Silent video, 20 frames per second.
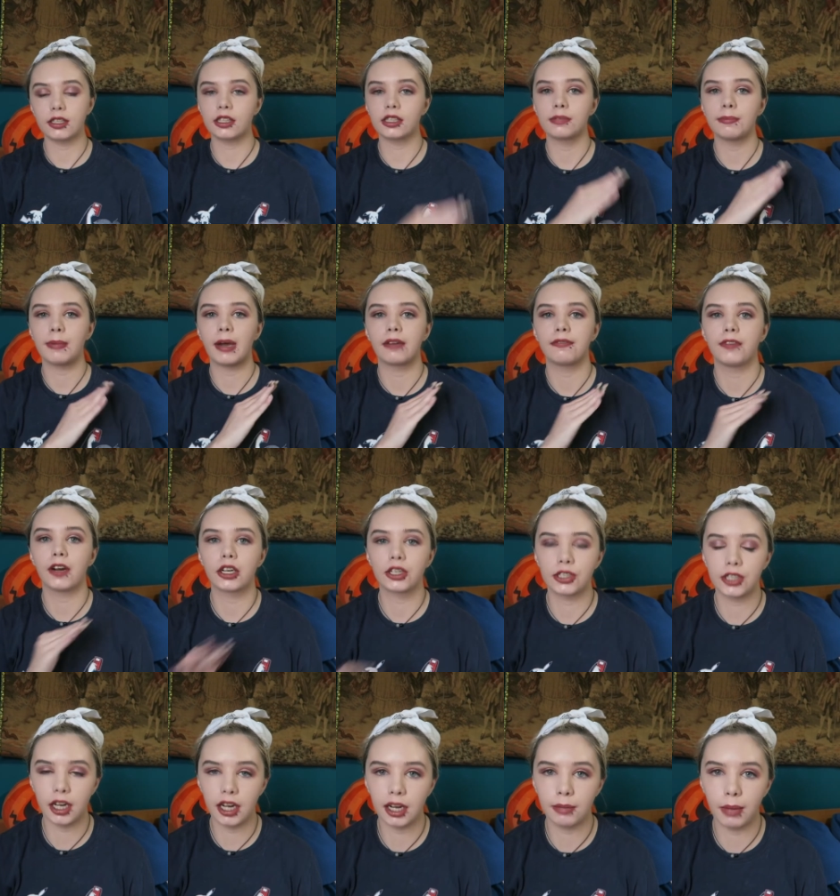is my first
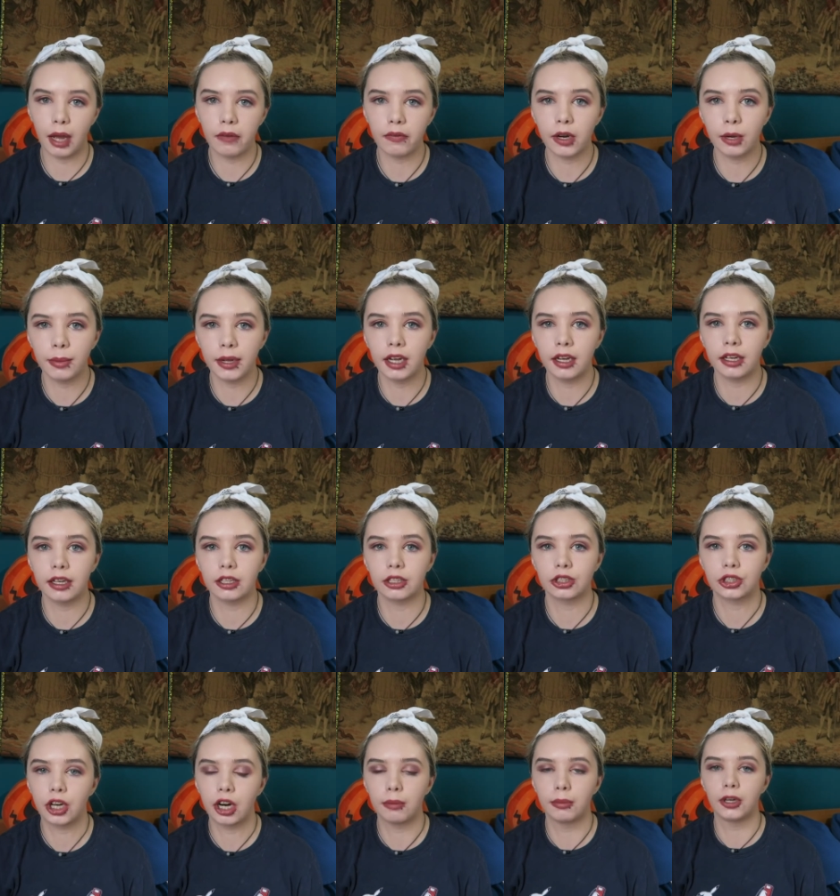time ever being in
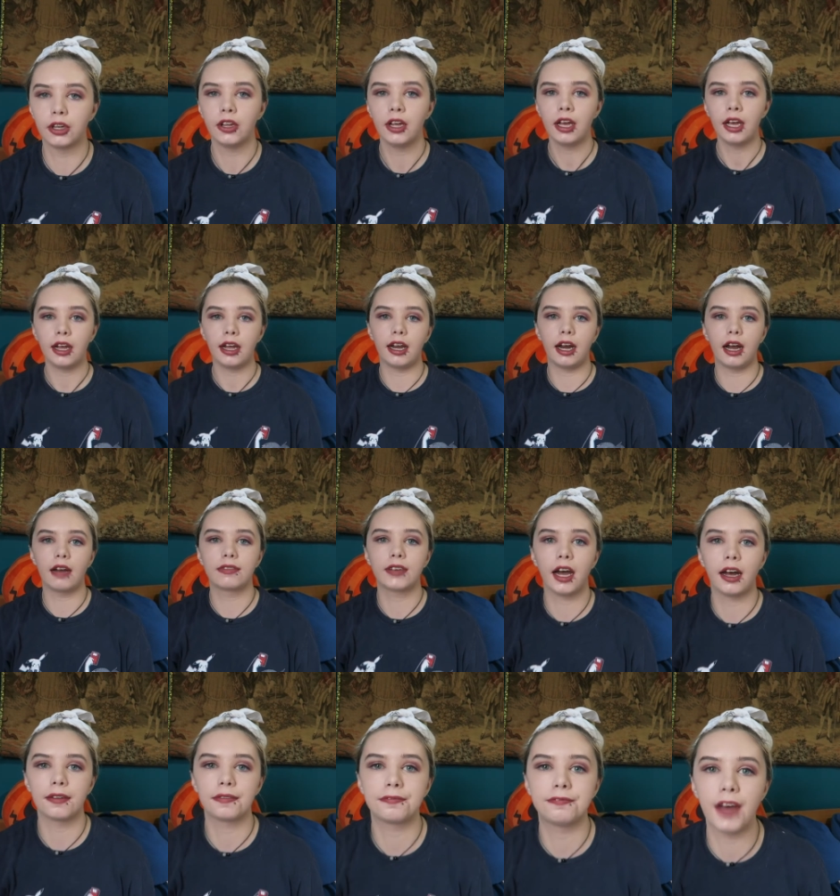trouble, and I've
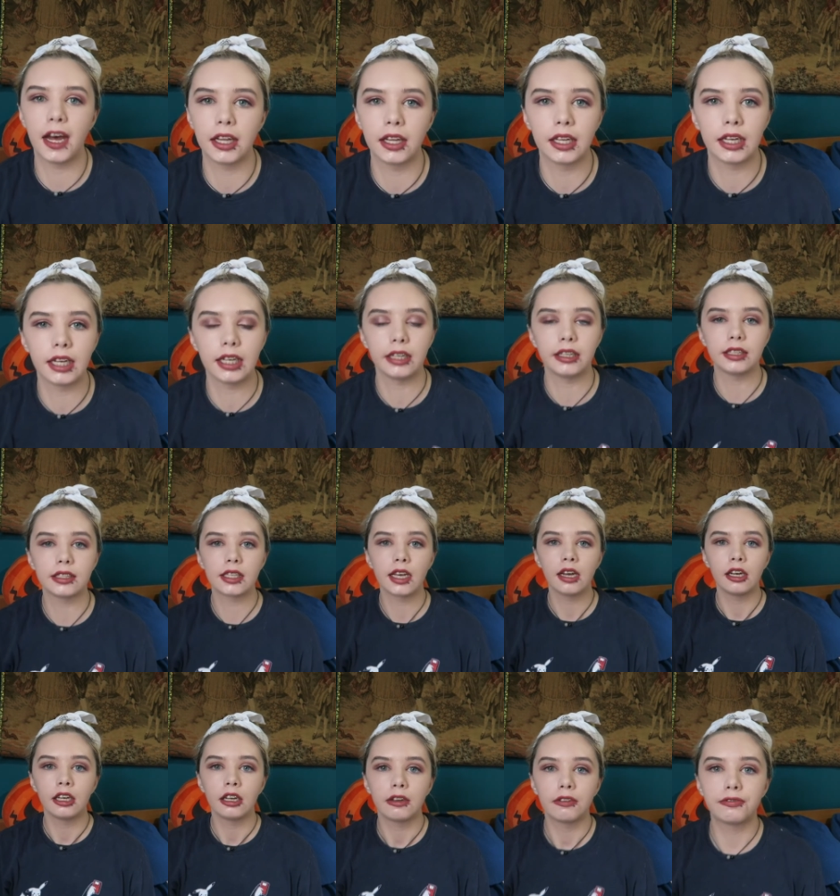got
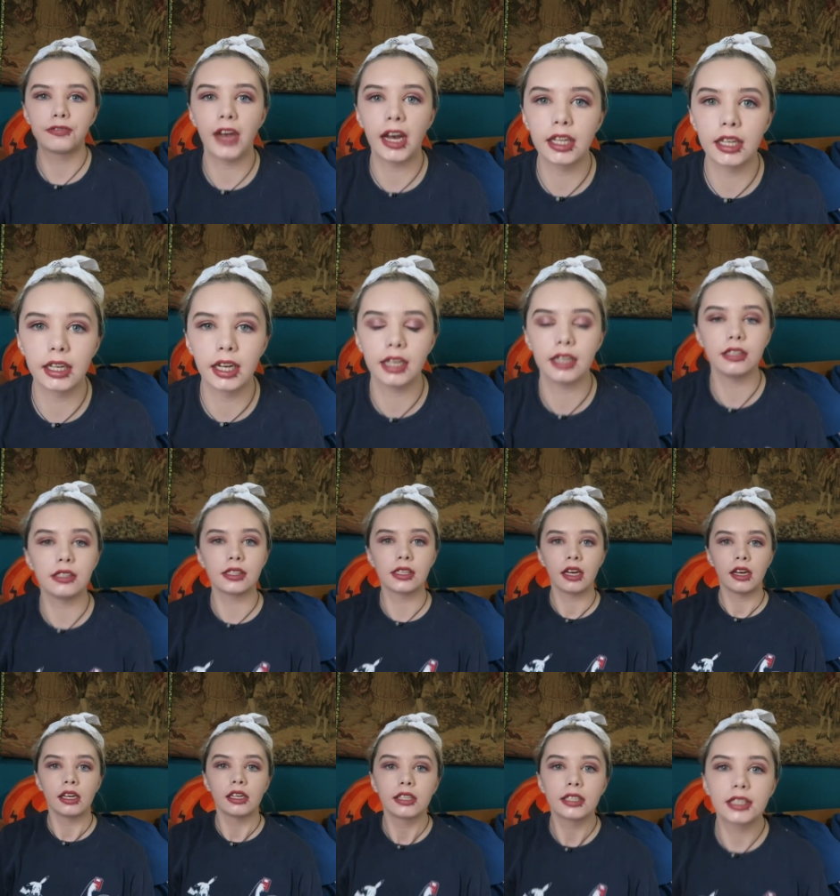felonies,
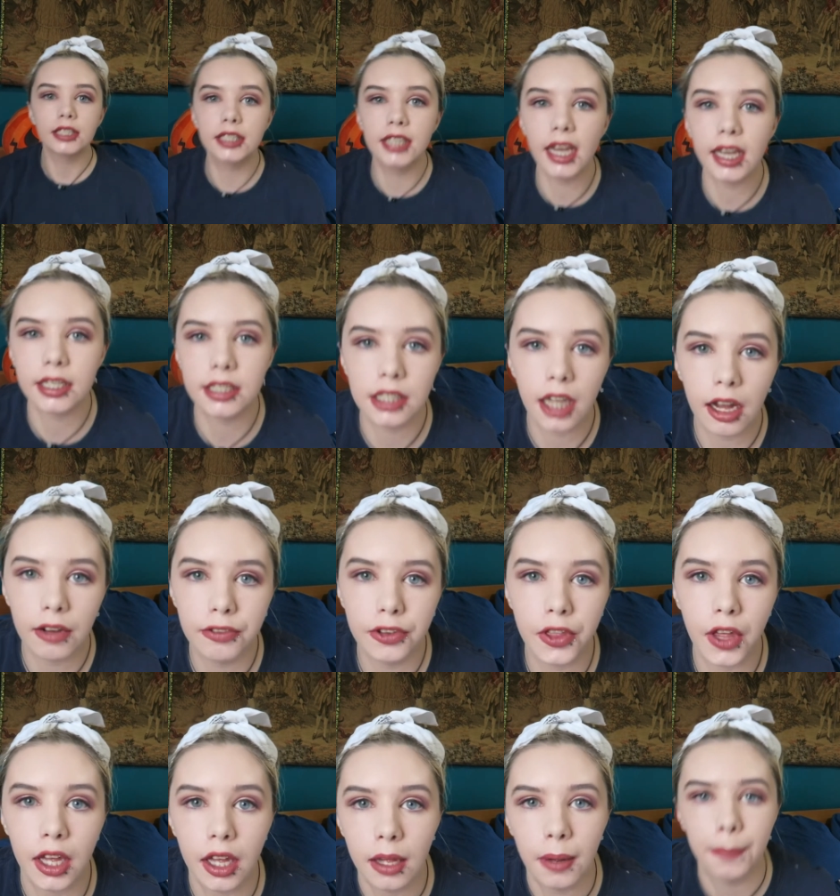6 of
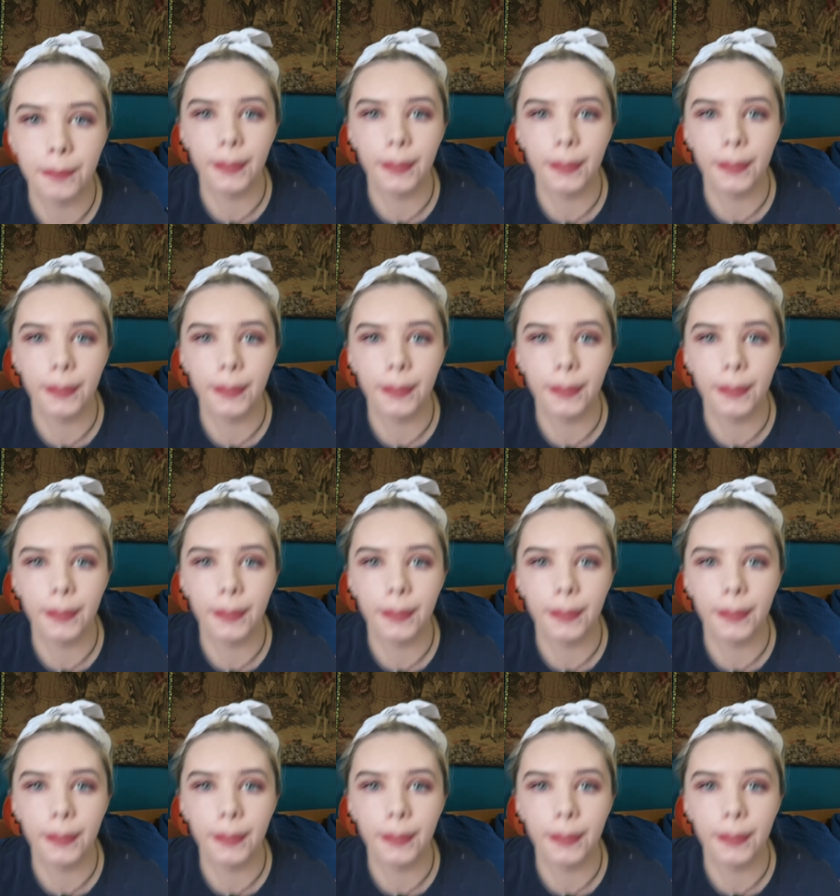them.